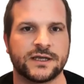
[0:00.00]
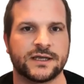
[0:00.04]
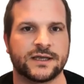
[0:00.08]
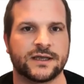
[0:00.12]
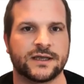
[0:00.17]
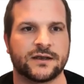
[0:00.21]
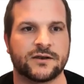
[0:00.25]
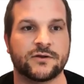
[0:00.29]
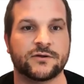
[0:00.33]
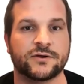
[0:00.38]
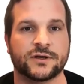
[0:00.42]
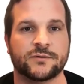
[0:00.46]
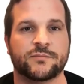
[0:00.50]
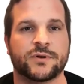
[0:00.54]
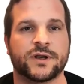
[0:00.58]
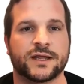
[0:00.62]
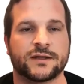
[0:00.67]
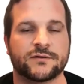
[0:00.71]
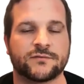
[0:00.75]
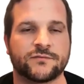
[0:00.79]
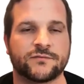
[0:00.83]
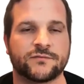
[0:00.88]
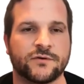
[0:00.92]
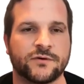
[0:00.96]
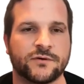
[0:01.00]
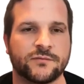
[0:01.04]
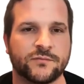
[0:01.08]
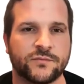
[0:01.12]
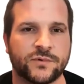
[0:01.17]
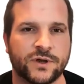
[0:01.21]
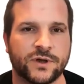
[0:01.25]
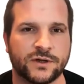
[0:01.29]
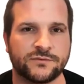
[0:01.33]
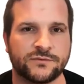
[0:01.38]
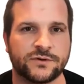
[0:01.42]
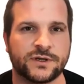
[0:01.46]
learning platform
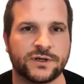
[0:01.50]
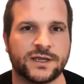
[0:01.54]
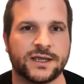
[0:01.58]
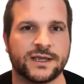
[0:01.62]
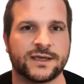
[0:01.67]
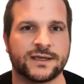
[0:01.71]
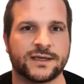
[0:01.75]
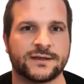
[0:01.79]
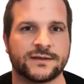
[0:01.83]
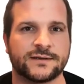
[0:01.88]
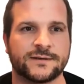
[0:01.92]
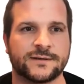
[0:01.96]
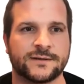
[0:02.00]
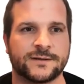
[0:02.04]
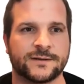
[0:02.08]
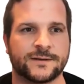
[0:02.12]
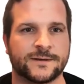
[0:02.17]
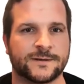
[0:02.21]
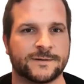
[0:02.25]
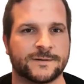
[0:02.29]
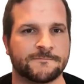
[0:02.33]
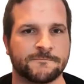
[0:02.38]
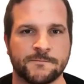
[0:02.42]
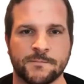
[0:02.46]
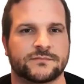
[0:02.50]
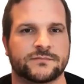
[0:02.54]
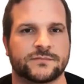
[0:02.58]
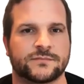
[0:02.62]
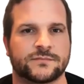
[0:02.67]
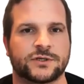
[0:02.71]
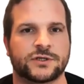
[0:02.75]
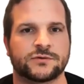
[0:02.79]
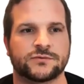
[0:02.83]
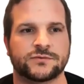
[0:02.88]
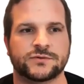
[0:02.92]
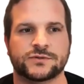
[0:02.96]
where you can
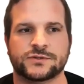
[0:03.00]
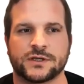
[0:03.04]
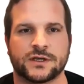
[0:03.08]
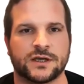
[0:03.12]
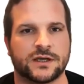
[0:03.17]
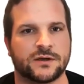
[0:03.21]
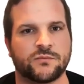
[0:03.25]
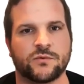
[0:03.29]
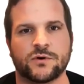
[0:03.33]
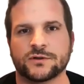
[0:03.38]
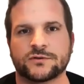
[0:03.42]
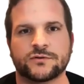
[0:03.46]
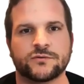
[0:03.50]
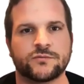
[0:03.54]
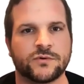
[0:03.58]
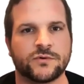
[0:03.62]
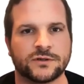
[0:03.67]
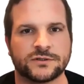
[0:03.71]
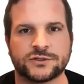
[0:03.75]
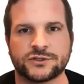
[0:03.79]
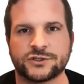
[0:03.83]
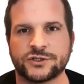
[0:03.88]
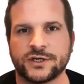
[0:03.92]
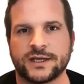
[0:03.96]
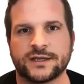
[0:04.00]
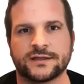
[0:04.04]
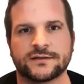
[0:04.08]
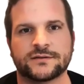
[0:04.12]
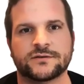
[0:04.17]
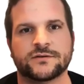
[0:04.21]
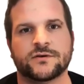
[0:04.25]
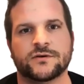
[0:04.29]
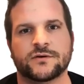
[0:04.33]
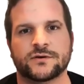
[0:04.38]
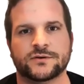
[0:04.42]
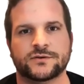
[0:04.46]
use a one-to-one chat
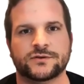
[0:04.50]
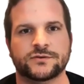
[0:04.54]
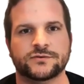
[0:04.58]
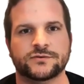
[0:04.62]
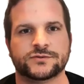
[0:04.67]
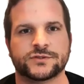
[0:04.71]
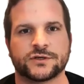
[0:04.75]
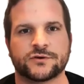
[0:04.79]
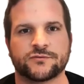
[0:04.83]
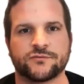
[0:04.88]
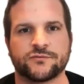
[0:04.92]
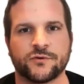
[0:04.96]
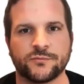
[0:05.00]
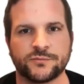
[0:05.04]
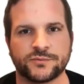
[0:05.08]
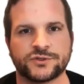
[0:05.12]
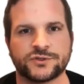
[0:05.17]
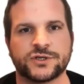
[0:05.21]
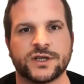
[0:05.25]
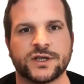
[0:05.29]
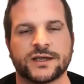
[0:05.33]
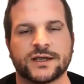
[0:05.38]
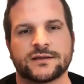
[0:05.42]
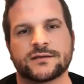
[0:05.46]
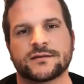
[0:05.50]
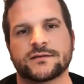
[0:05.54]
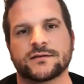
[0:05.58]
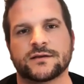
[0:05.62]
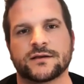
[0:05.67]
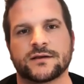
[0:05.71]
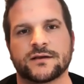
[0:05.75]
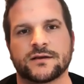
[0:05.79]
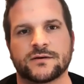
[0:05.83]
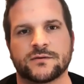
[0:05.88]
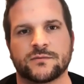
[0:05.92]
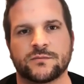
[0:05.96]
or use a group chat
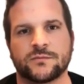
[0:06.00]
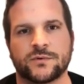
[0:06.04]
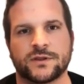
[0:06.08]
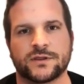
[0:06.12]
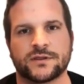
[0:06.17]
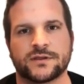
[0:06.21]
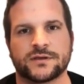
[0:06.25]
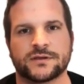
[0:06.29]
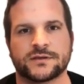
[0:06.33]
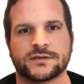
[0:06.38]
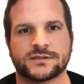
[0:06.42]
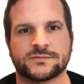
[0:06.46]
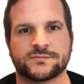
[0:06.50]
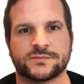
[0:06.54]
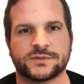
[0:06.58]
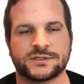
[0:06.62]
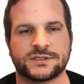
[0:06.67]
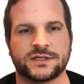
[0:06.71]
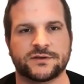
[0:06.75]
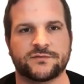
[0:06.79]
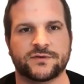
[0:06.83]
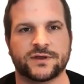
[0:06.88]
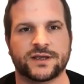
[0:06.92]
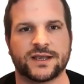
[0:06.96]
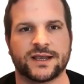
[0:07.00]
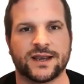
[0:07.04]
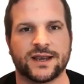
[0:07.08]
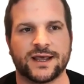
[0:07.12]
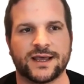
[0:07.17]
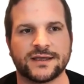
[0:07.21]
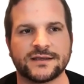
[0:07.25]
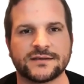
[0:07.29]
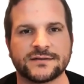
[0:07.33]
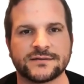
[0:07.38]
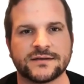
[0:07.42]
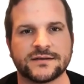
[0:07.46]
with a specific
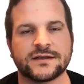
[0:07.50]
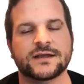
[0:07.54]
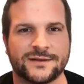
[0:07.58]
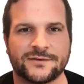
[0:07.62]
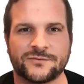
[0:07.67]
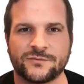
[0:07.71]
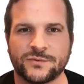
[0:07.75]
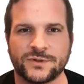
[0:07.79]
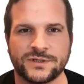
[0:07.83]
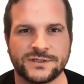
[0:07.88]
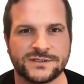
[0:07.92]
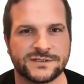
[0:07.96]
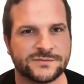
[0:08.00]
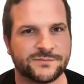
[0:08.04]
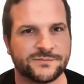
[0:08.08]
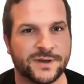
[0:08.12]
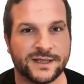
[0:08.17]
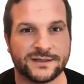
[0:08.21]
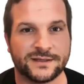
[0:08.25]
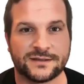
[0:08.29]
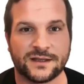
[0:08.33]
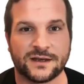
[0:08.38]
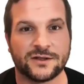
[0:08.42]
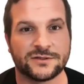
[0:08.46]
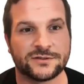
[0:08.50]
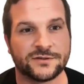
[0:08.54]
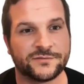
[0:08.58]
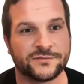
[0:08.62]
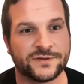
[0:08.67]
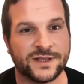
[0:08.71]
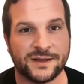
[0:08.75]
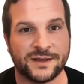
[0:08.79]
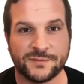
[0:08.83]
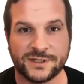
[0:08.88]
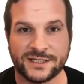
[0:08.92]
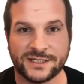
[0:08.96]
class. We spent a lot of
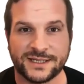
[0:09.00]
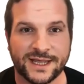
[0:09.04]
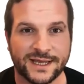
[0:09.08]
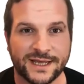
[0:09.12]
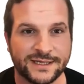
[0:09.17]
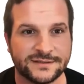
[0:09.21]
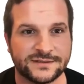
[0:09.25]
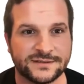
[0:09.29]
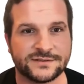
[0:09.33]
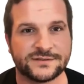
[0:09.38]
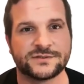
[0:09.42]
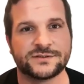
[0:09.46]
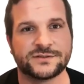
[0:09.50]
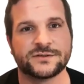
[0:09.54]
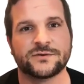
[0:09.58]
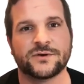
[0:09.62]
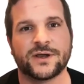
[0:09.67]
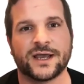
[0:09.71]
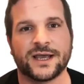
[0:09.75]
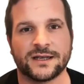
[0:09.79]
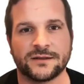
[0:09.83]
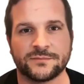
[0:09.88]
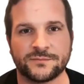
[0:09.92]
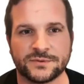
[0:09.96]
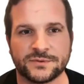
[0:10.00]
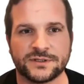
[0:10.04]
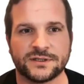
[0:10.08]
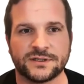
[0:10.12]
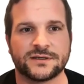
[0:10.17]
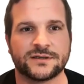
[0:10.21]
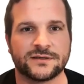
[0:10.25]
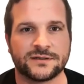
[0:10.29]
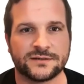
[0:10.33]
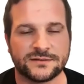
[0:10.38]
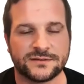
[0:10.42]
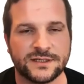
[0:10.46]
time at night to help
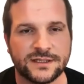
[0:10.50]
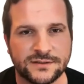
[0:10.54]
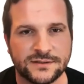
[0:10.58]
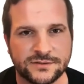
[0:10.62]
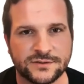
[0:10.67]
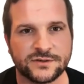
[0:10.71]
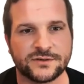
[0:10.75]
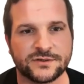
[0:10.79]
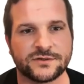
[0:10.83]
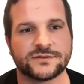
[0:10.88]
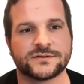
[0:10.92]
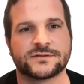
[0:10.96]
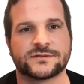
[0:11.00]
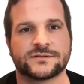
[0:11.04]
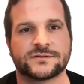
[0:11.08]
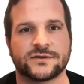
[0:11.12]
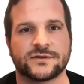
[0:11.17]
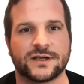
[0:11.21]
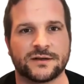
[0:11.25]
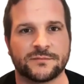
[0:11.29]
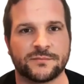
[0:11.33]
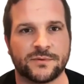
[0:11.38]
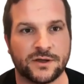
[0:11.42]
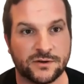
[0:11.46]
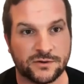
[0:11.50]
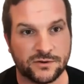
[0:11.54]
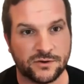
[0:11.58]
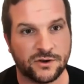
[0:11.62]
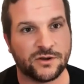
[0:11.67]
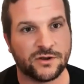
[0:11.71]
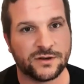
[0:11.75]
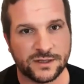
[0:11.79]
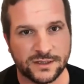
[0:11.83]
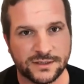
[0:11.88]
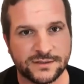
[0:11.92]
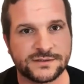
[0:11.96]
the teachers, to help our
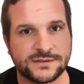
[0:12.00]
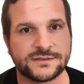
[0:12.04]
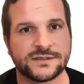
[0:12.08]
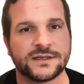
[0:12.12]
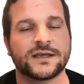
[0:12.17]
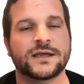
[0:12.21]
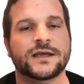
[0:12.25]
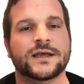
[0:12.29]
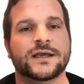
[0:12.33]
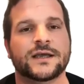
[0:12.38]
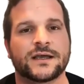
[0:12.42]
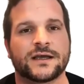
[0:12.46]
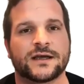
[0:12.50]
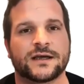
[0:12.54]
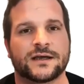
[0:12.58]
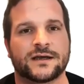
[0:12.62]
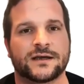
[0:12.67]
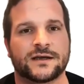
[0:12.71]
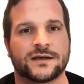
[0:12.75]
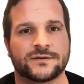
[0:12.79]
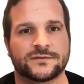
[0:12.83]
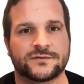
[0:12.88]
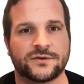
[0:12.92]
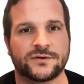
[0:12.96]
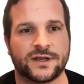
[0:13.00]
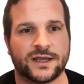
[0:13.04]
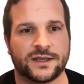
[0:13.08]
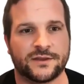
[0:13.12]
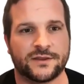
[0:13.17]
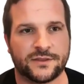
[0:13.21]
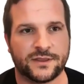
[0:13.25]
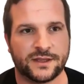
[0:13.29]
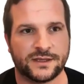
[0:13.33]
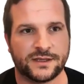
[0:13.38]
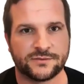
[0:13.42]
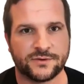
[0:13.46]
colleagues to get
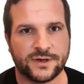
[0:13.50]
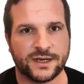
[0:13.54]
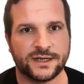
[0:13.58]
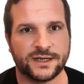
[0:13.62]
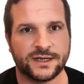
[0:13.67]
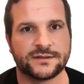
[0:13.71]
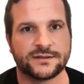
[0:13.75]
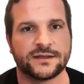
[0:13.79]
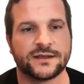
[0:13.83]
things right.